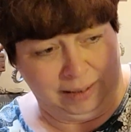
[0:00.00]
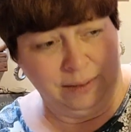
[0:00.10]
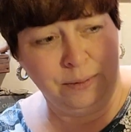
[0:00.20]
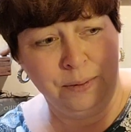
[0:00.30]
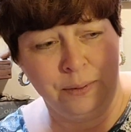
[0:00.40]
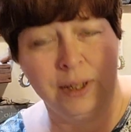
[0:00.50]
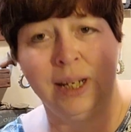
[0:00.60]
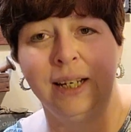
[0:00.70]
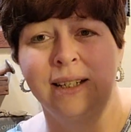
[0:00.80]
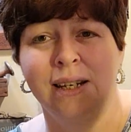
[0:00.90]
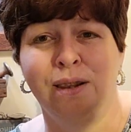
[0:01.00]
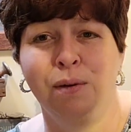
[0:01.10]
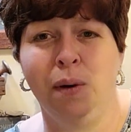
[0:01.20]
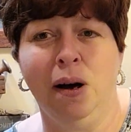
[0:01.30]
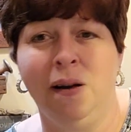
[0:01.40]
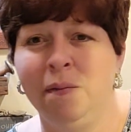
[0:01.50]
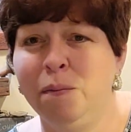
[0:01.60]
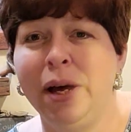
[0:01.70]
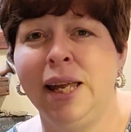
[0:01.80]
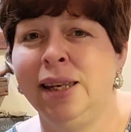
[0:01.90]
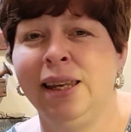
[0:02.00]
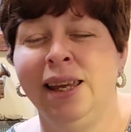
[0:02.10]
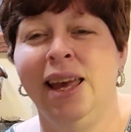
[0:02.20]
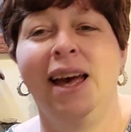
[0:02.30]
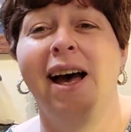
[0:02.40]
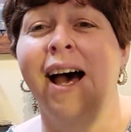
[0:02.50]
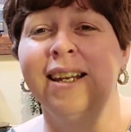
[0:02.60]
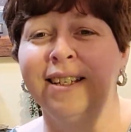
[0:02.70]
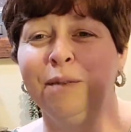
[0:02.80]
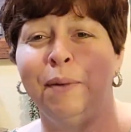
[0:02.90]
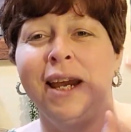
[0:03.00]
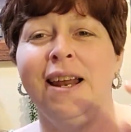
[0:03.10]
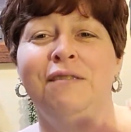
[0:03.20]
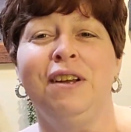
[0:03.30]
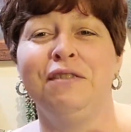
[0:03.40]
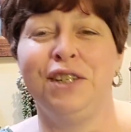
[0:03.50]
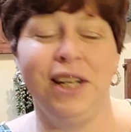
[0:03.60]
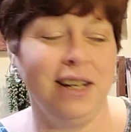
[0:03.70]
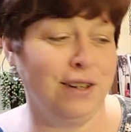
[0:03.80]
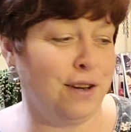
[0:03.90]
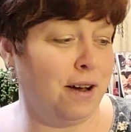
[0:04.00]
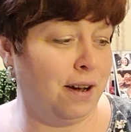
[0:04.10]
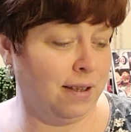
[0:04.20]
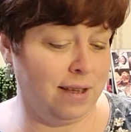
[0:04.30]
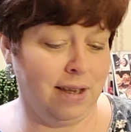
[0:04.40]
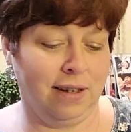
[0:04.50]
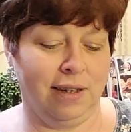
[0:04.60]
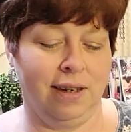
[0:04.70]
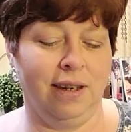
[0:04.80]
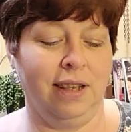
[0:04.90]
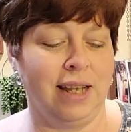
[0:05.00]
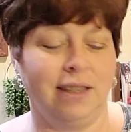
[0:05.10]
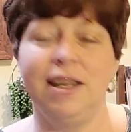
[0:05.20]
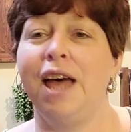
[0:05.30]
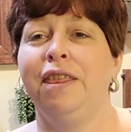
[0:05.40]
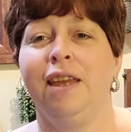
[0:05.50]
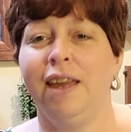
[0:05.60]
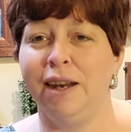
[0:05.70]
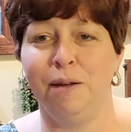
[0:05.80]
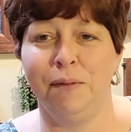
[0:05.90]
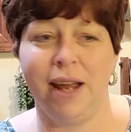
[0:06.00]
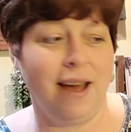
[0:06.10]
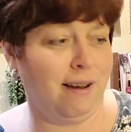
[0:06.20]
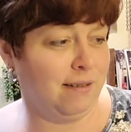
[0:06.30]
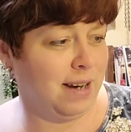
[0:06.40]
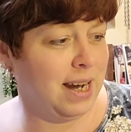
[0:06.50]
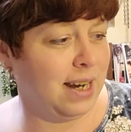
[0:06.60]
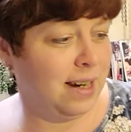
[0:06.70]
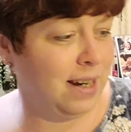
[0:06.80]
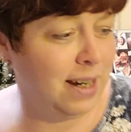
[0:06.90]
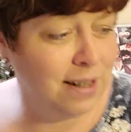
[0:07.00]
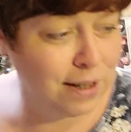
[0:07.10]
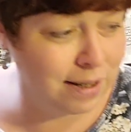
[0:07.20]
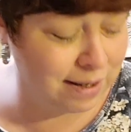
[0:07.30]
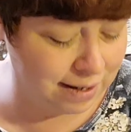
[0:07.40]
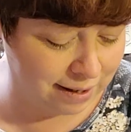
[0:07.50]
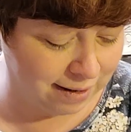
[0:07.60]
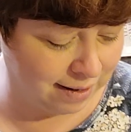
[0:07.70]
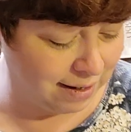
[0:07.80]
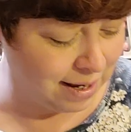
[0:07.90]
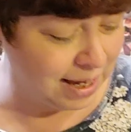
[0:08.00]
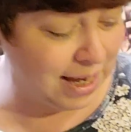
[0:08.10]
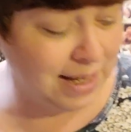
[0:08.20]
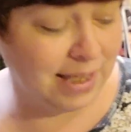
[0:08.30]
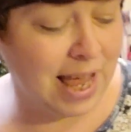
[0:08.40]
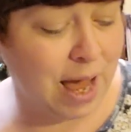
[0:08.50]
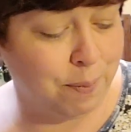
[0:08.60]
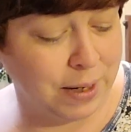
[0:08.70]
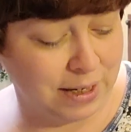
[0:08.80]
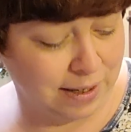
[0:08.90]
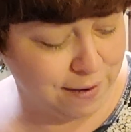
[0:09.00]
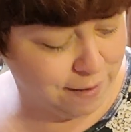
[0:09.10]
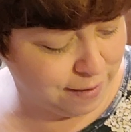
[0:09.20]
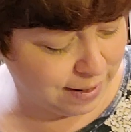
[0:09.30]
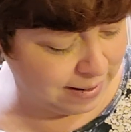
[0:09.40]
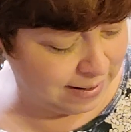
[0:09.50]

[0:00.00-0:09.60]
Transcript: Ooh, he just hit the wall. But honest to Pete, I've never seen a dog that lets nothing get him down. He is the happiest dog.